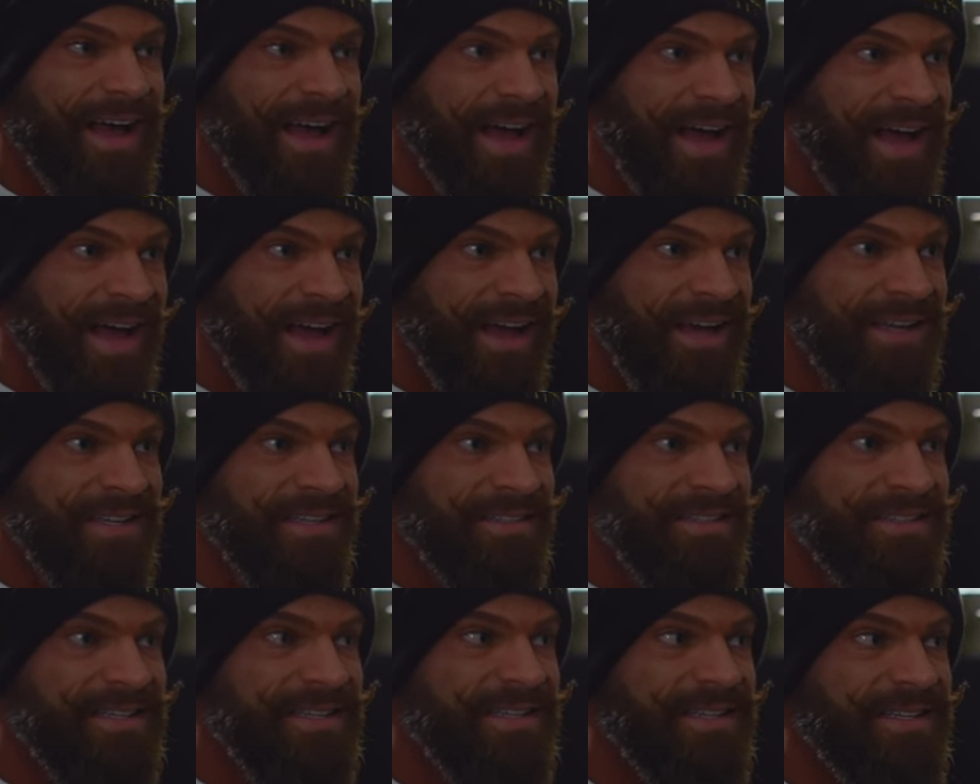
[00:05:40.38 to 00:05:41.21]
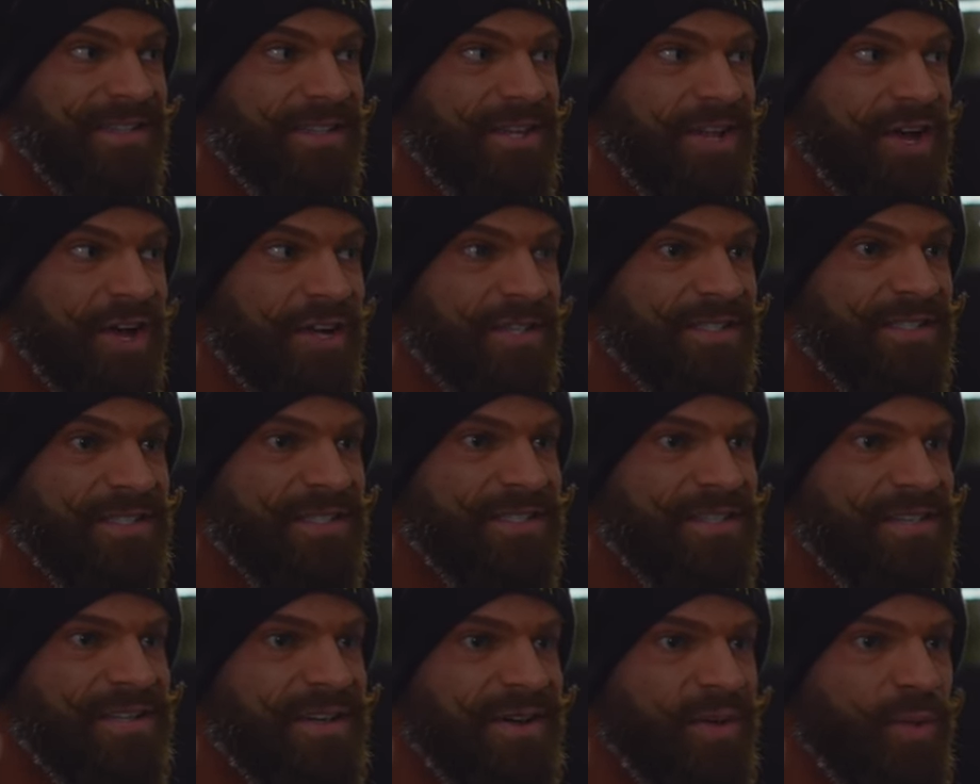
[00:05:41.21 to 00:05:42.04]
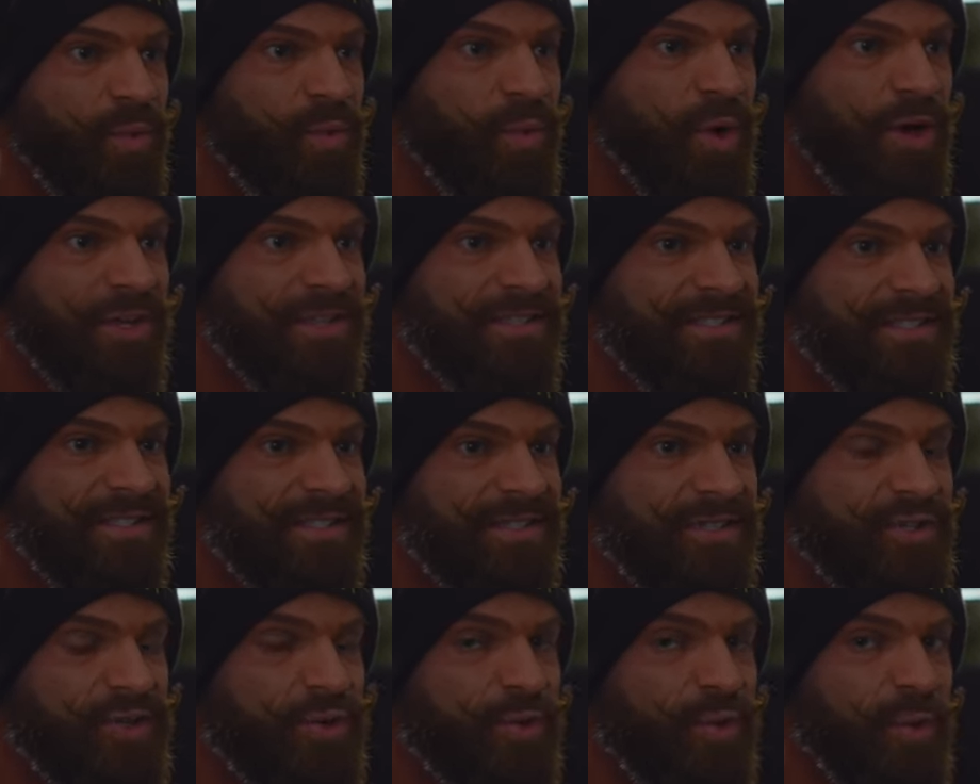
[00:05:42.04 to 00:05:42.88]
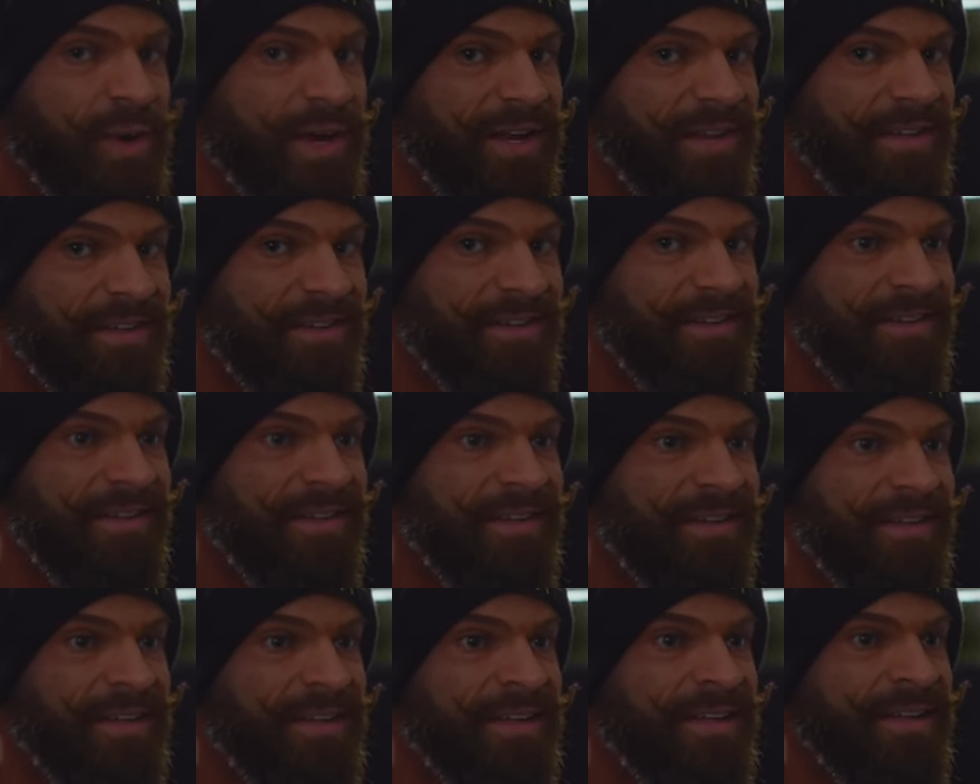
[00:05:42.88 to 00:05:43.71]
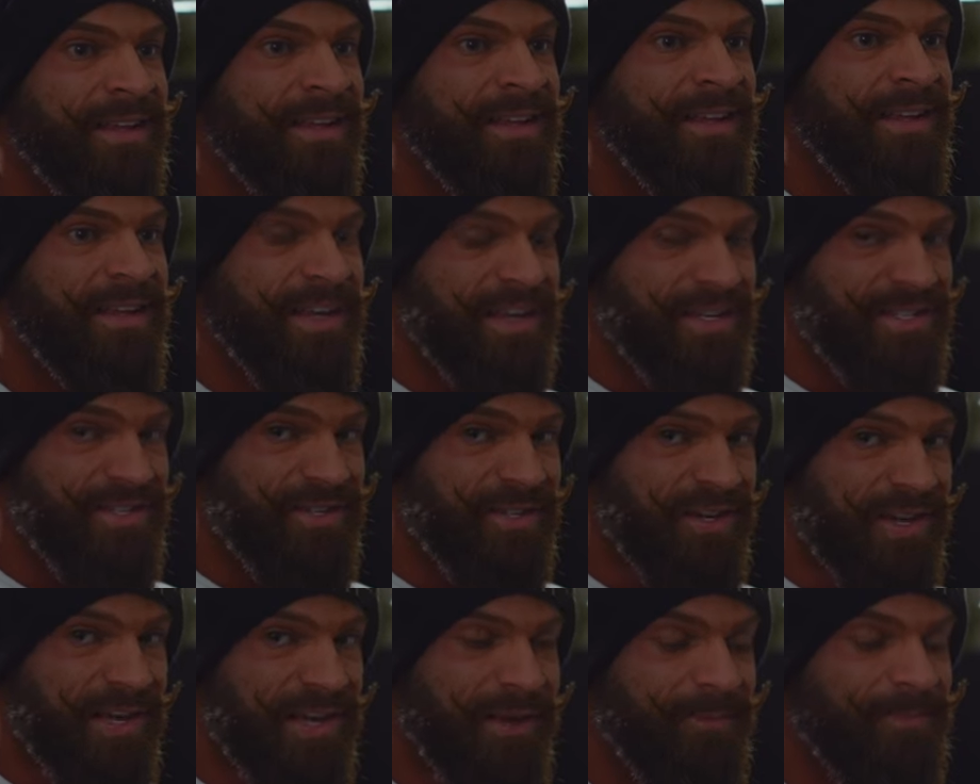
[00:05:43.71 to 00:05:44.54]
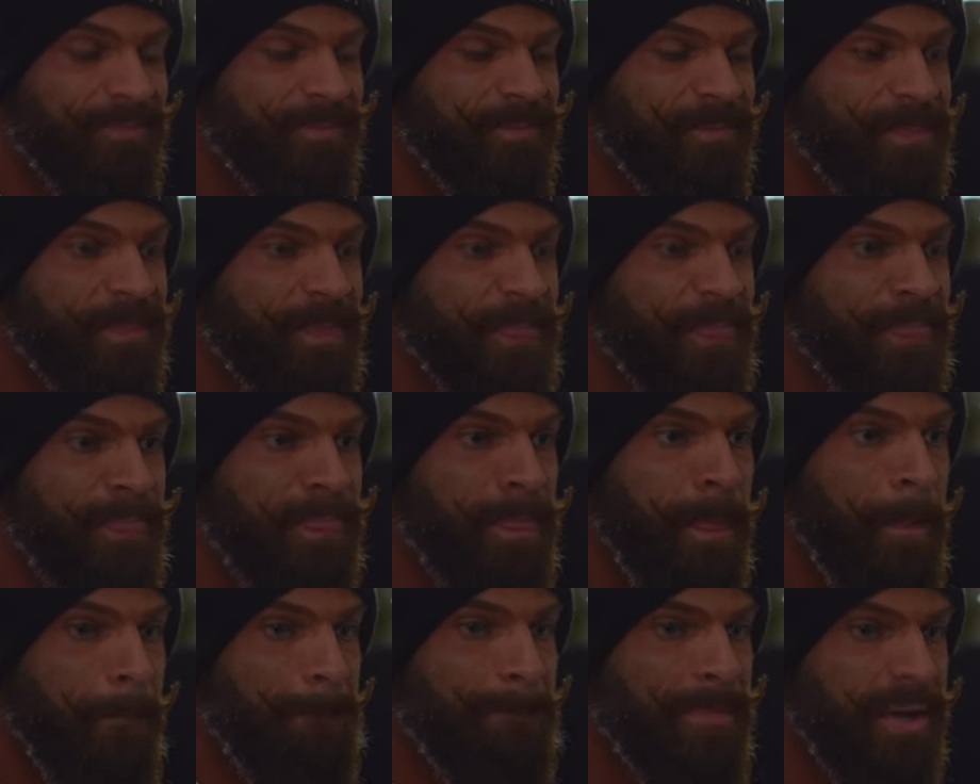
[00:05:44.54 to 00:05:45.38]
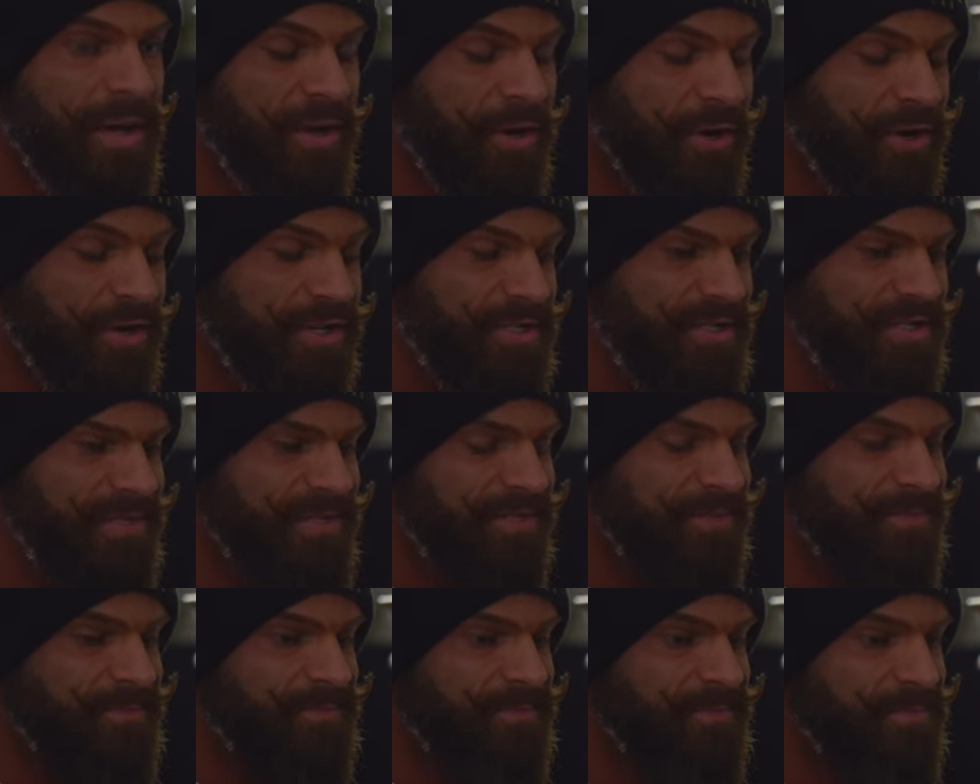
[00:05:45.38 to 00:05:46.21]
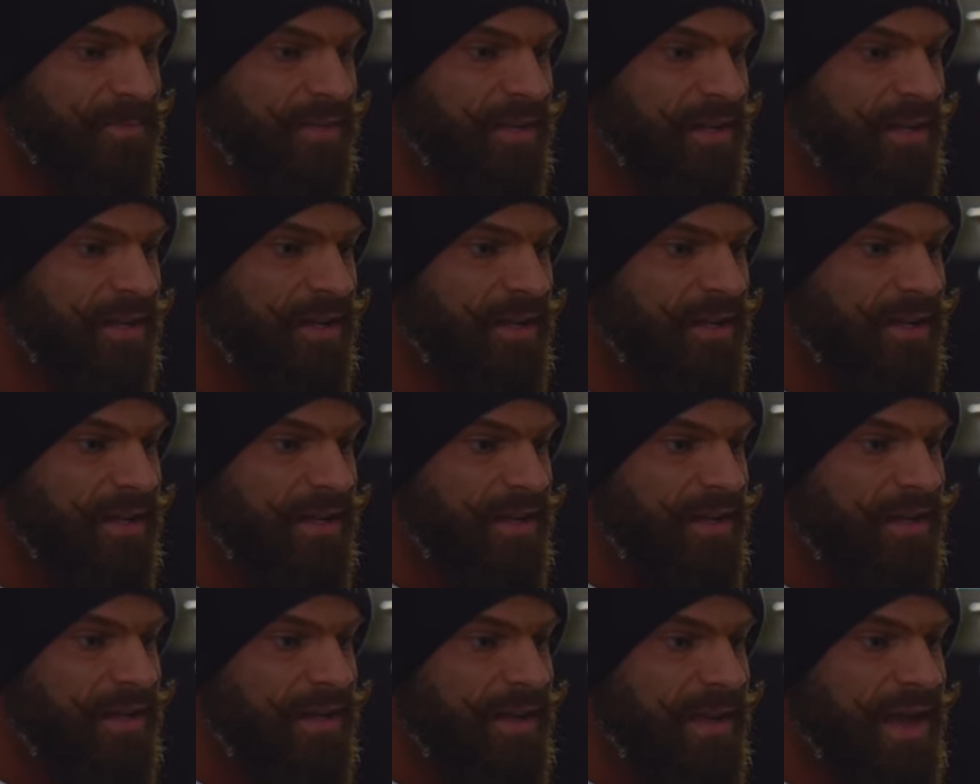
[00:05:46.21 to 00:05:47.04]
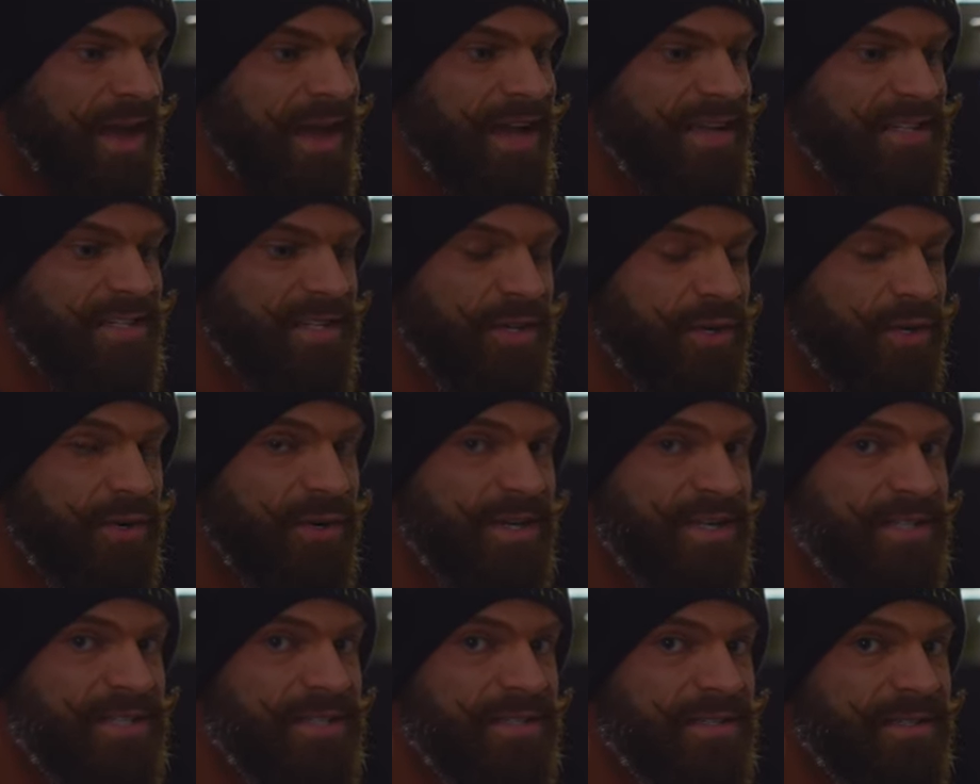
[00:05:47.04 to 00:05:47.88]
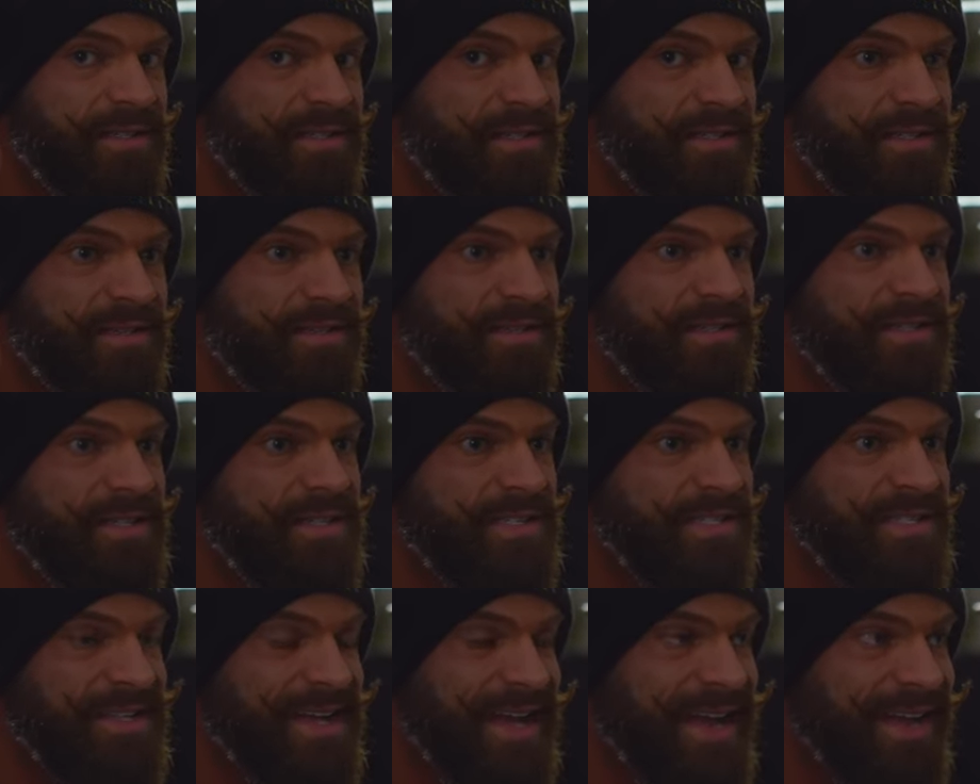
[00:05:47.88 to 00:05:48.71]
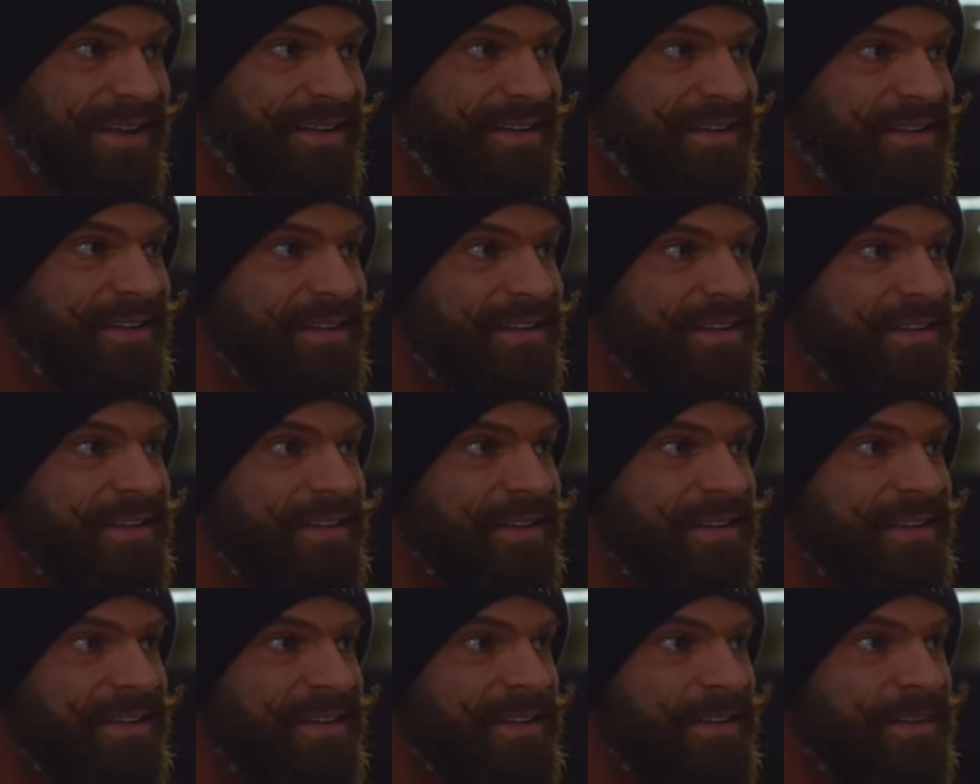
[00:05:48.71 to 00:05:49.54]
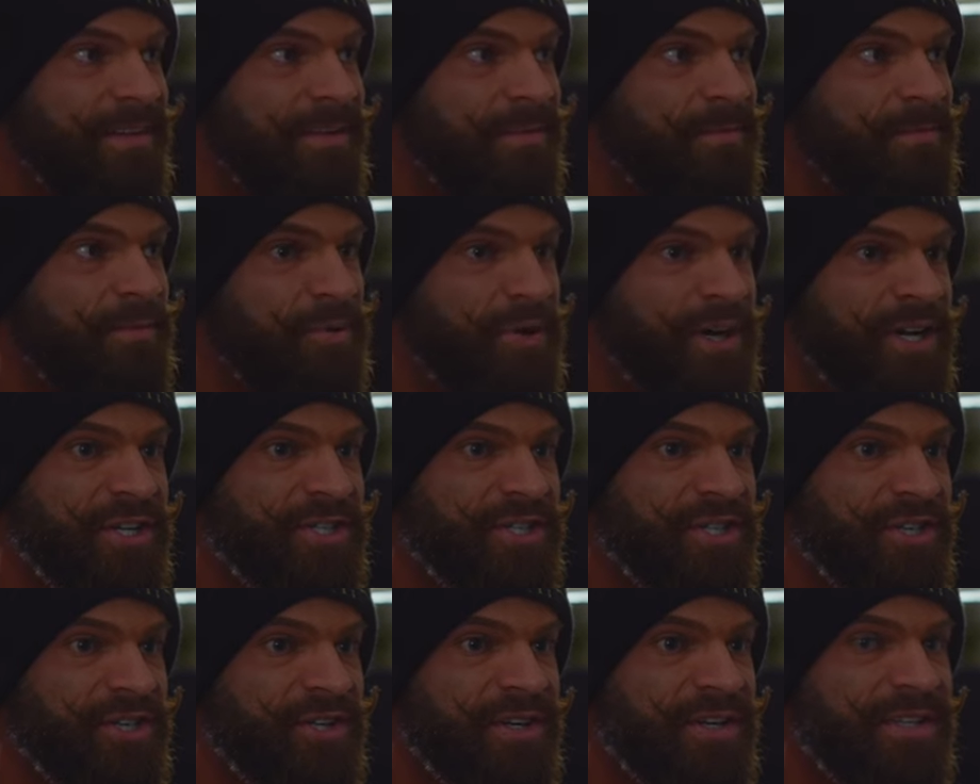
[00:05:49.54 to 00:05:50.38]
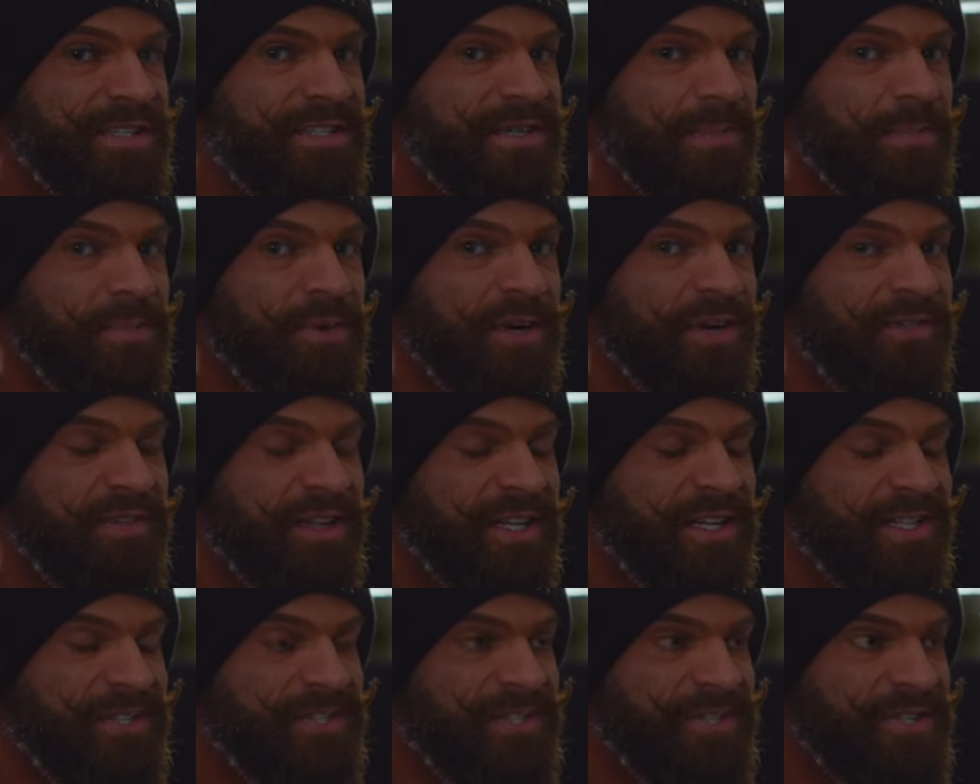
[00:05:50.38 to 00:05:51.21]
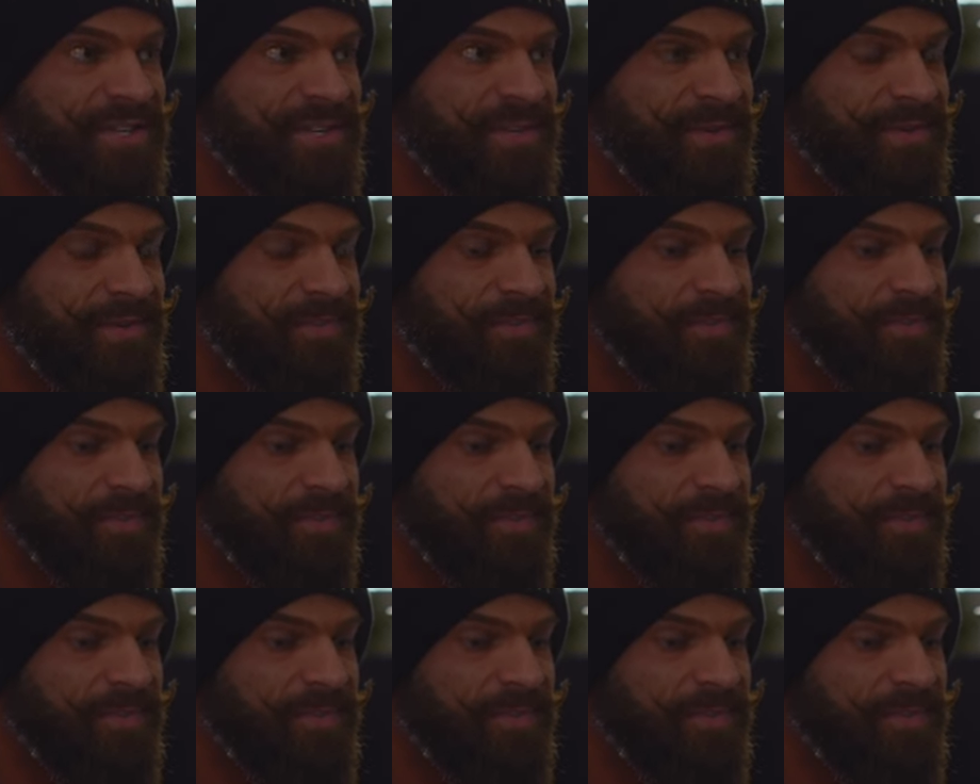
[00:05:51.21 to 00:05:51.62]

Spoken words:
I did not want to win yesterday because, as Chris said, pressure is a privilege.